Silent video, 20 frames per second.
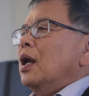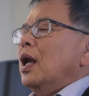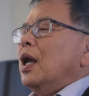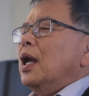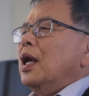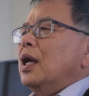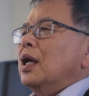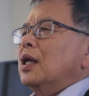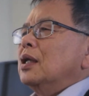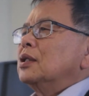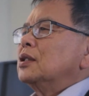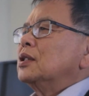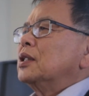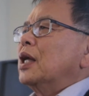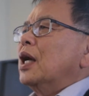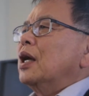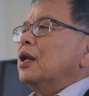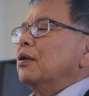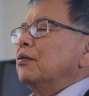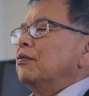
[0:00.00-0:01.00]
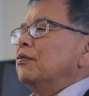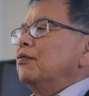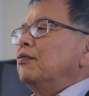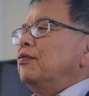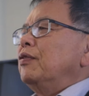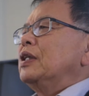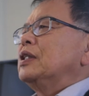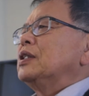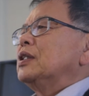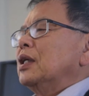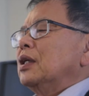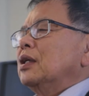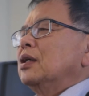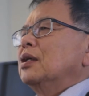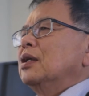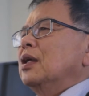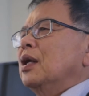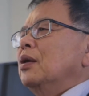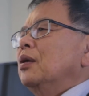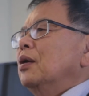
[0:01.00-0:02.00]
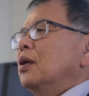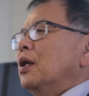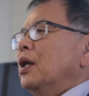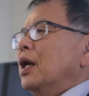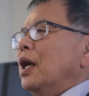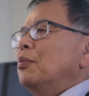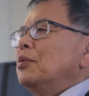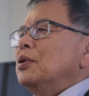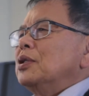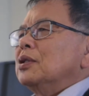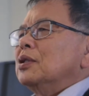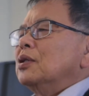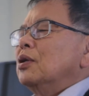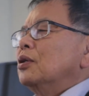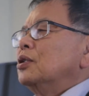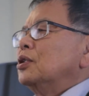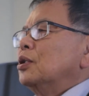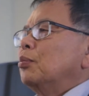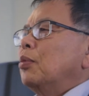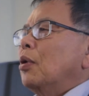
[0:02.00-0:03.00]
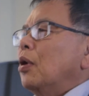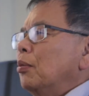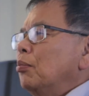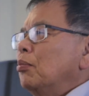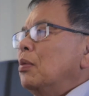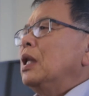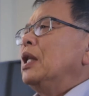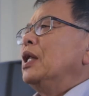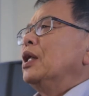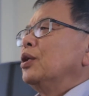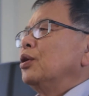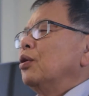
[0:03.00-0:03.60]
and start investing. How much does it cost to buy $1 million